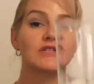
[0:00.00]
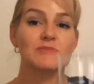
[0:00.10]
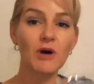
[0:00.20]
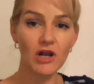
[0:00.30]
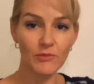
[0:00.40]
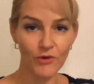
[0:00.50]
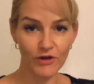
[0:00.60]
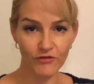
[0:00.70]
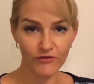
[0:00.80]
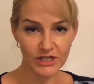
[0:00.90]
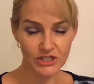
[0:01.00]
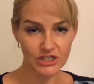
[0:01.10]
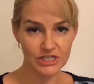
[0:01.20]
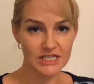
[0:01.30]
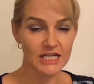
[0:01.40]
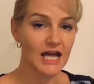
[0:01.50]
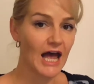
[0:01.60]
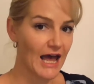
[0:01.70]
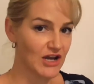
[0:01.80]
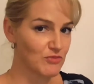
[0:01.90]
of its polymeric features that it
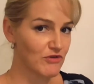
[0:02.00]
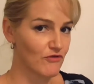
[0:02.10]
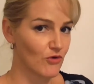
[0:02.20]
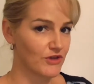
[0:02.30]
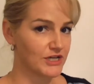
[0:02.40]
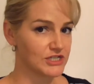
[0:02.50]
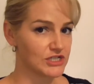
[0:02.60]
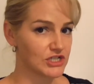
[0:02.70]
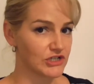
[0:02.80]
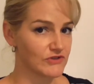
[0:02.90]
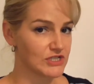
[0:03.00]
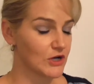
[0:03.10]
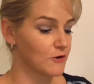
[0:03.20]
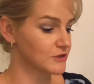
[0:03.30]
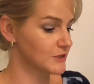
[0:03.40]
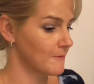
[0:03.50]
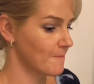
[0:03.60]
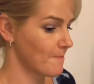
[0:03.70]
had before the addition of salt.